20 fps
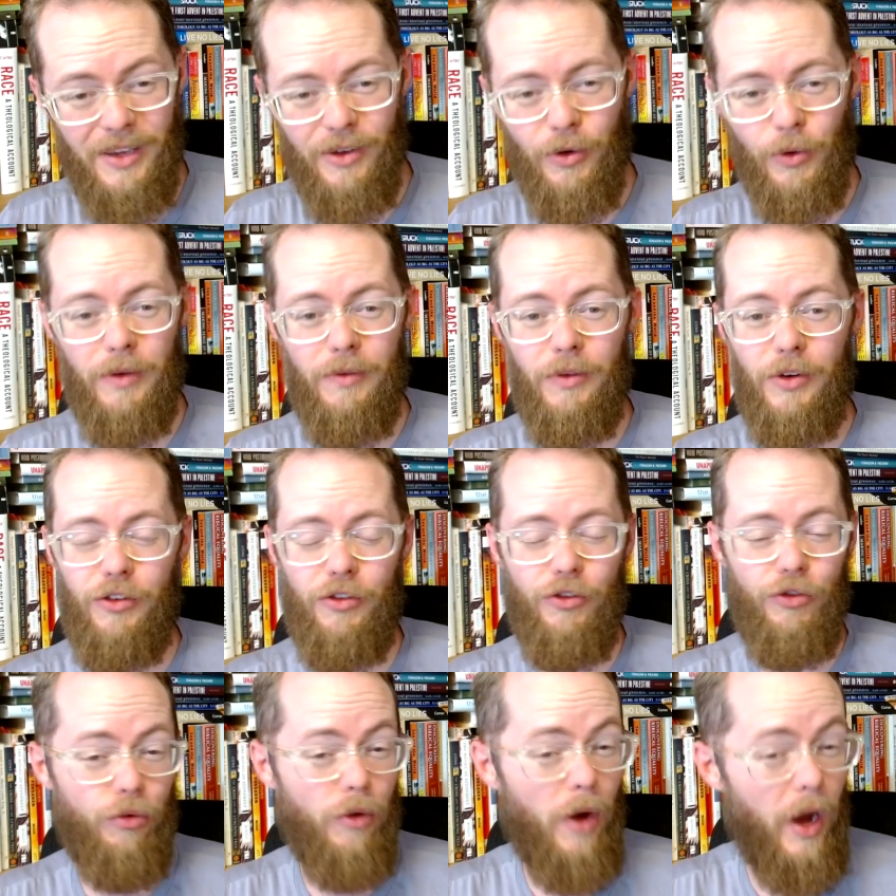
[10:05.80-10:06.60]
or even is
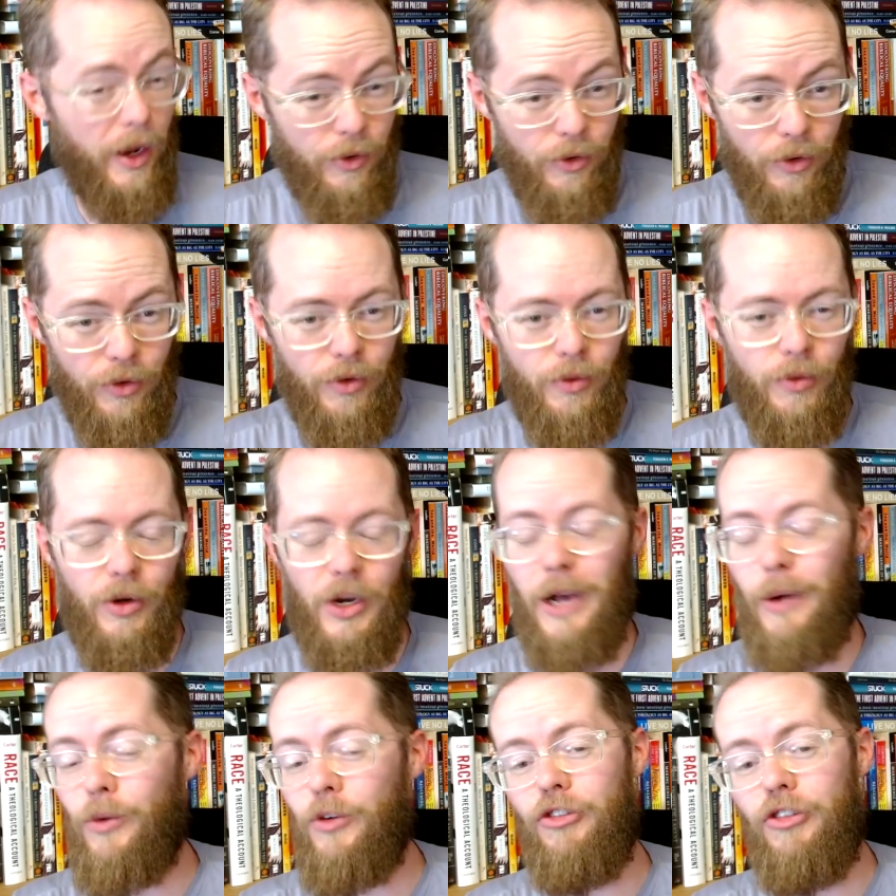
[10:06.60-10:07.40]
trying to do, or
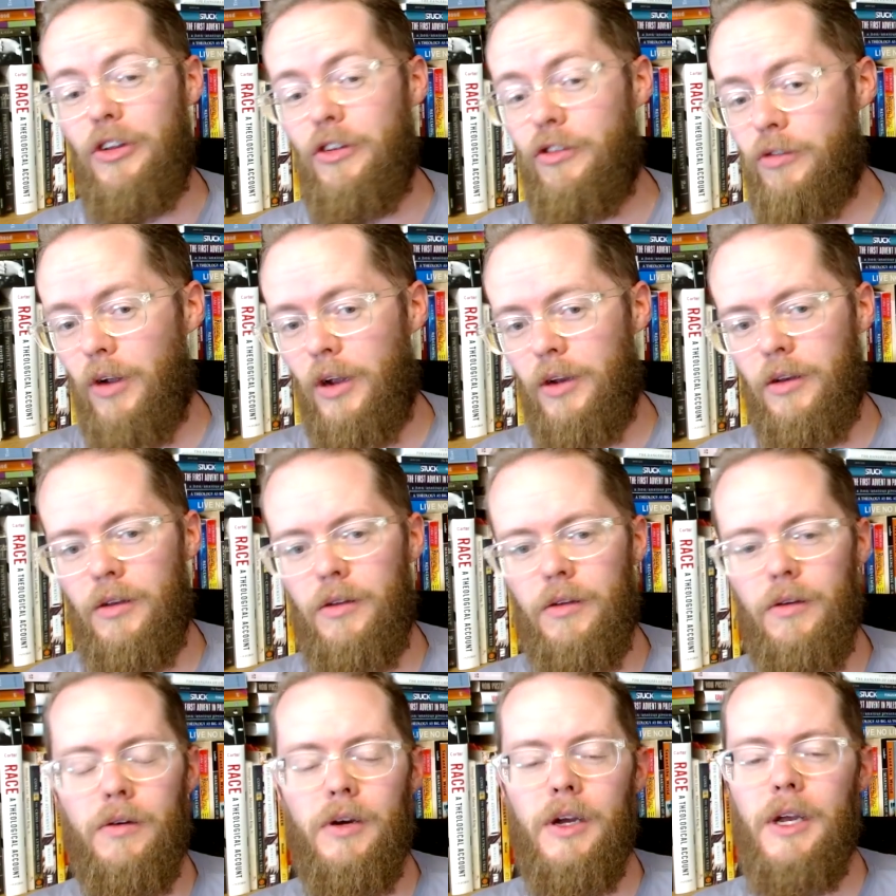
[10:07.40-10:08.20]
not what she's trying to
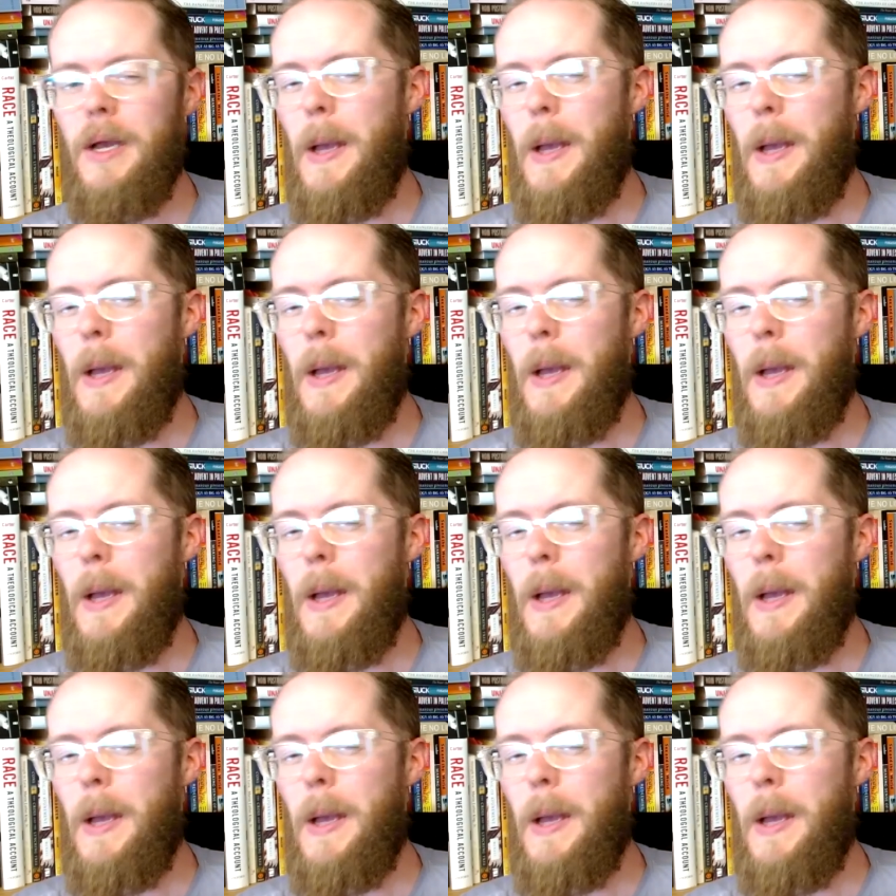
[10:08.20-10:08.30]
do.